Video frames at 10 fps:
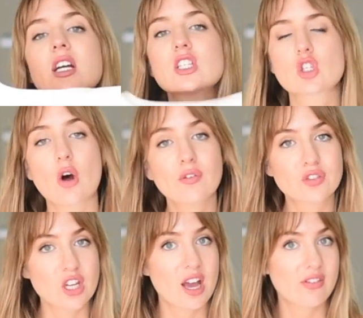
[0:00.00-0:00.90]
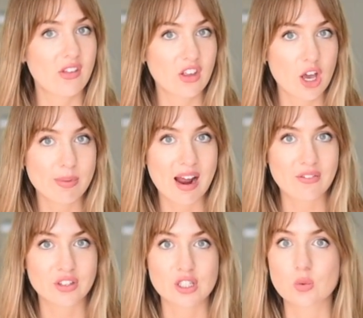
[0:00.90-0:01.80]
Softer than the Urban
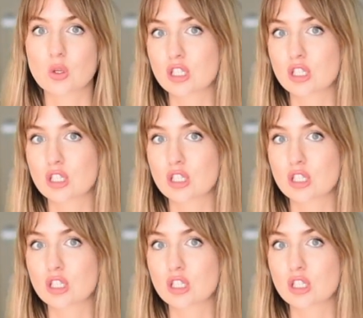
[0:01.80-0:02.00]
Outfitters one,